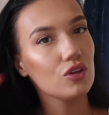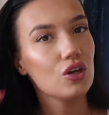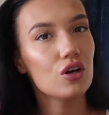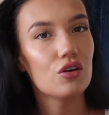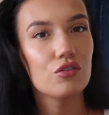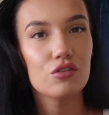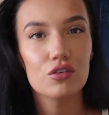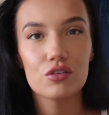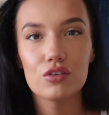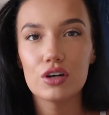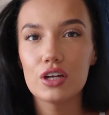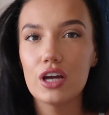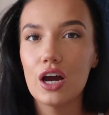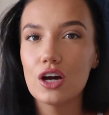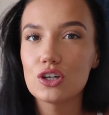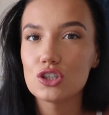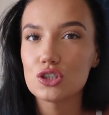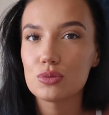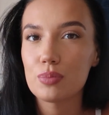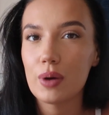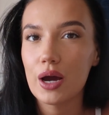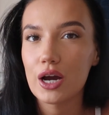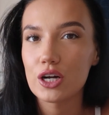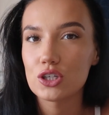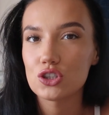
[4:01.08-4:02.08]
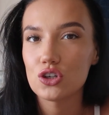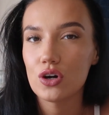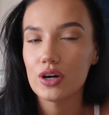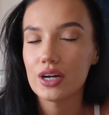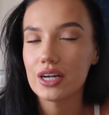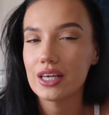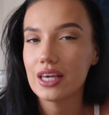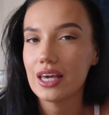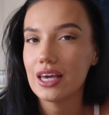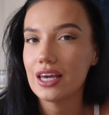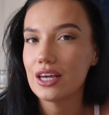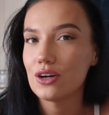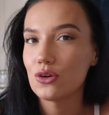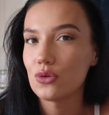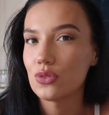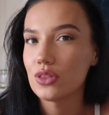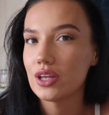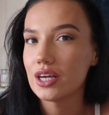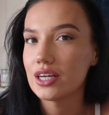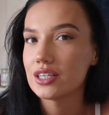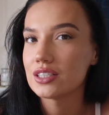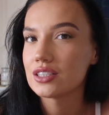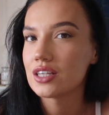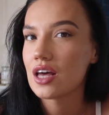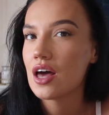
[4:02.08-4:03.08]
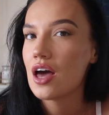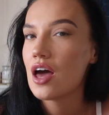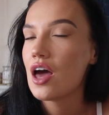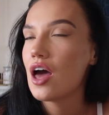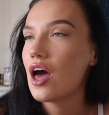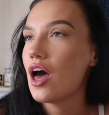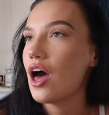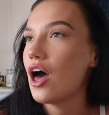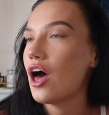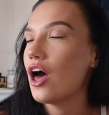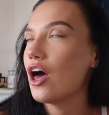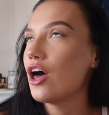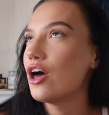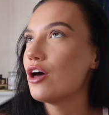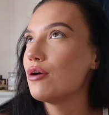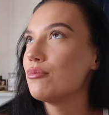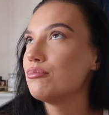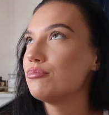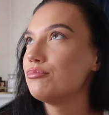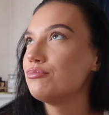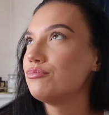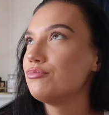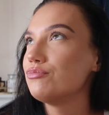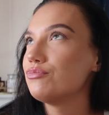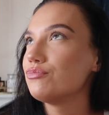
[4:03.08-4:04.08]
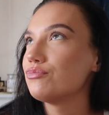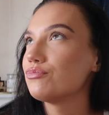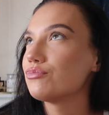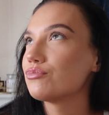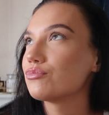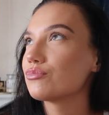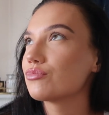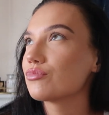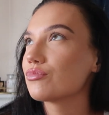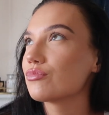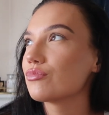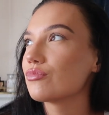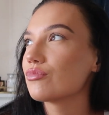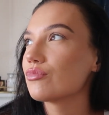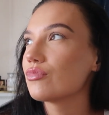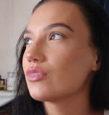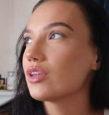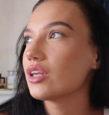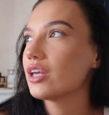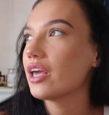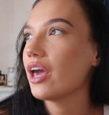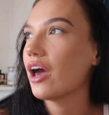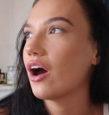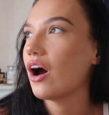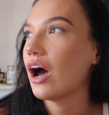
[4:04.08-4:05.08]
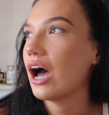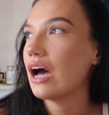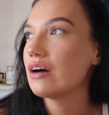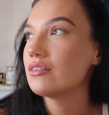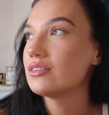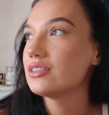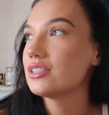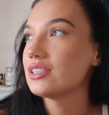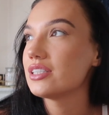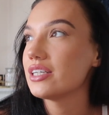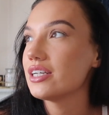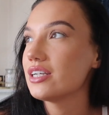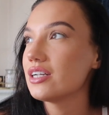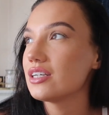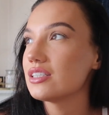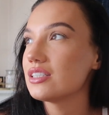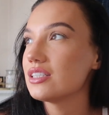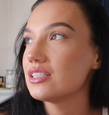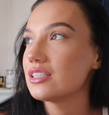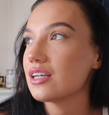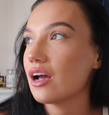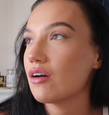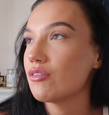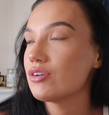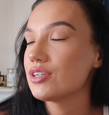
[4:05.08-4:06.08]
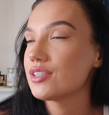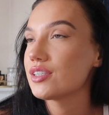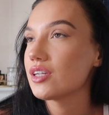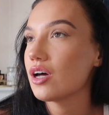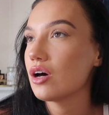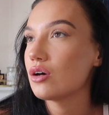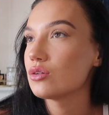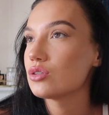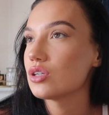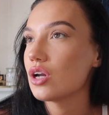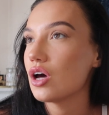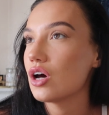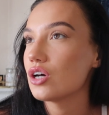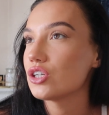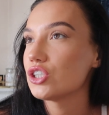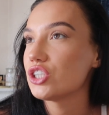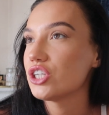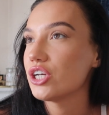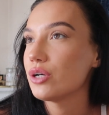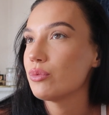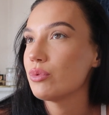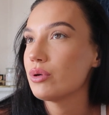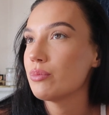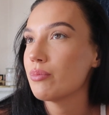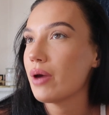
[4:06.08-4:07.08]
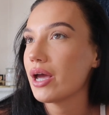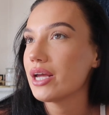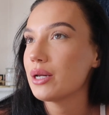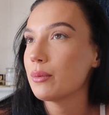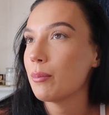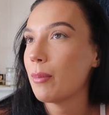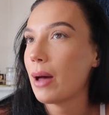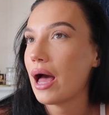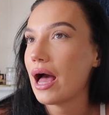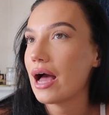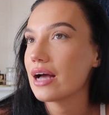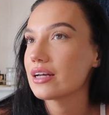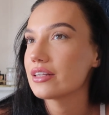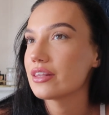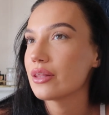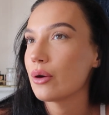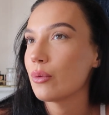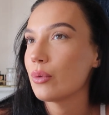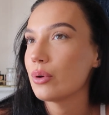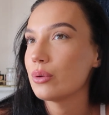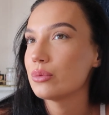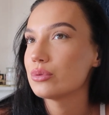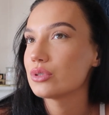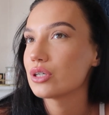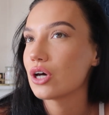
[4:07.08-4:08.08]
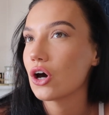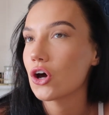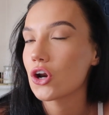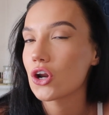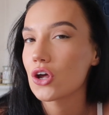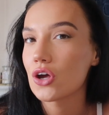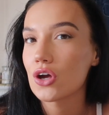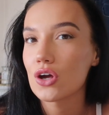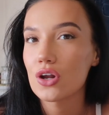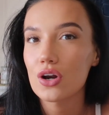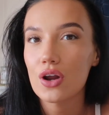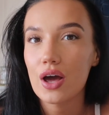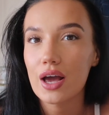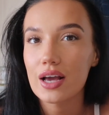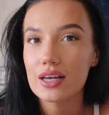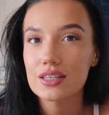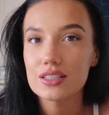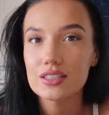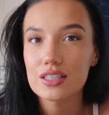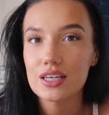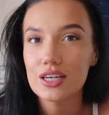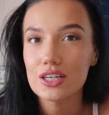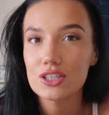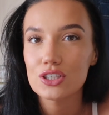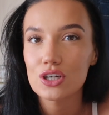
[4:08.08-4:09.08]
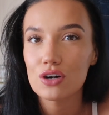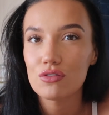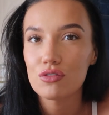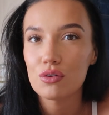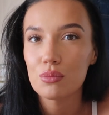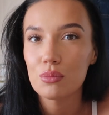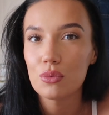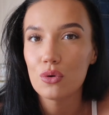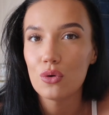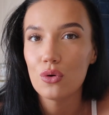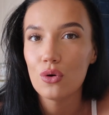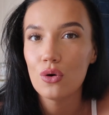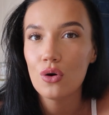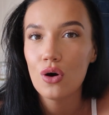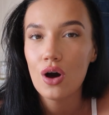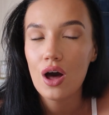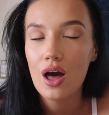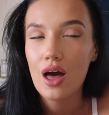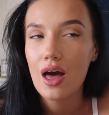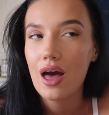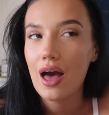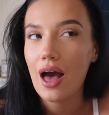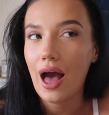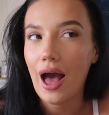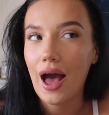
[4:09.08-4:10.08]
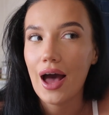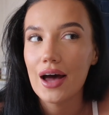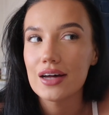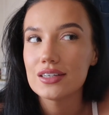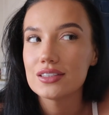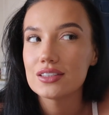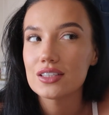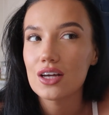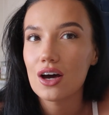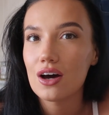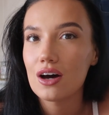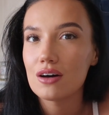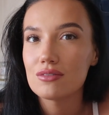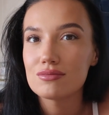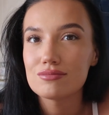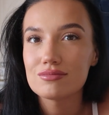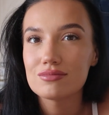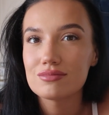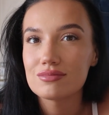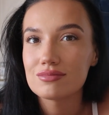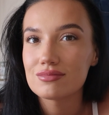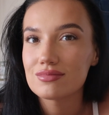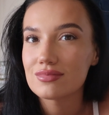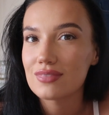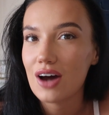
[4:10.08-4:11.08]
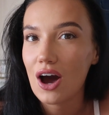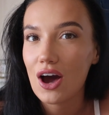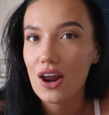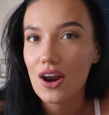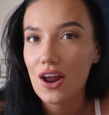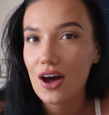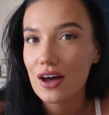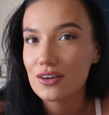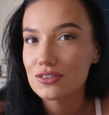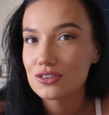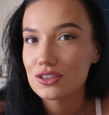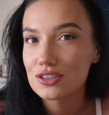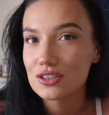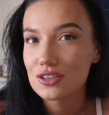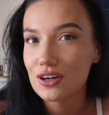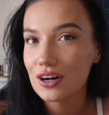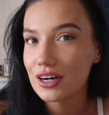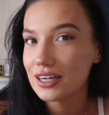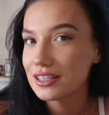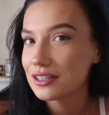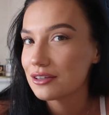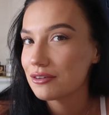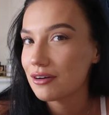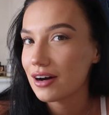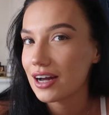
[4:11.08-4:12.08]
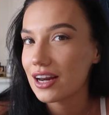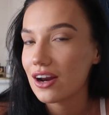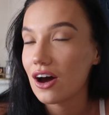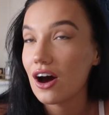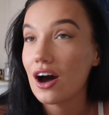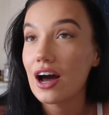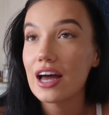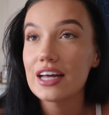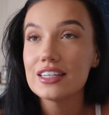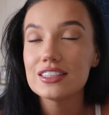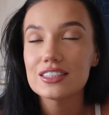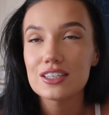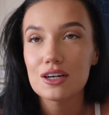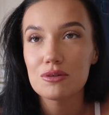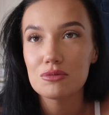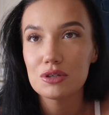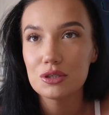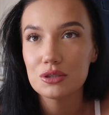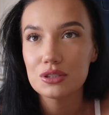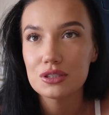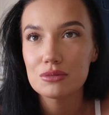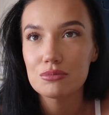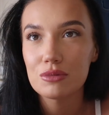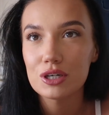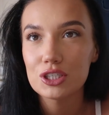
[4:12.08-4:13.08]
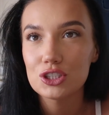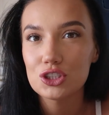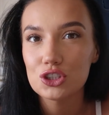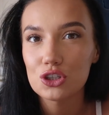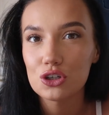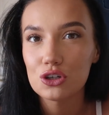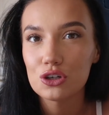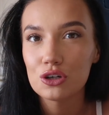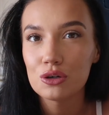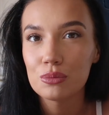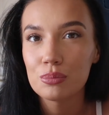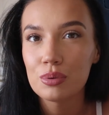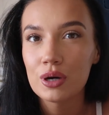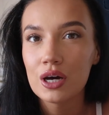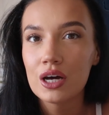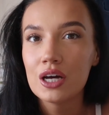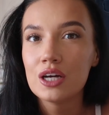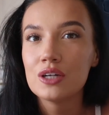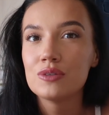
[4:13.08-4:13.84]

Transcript: I feel really hunchback trying to get in on this. Um, yeah, I haven't seen her since Harry Styles last year. We made a pact that we was gonna like see each other more and our lives just got in the way. Like I ended up losing my job.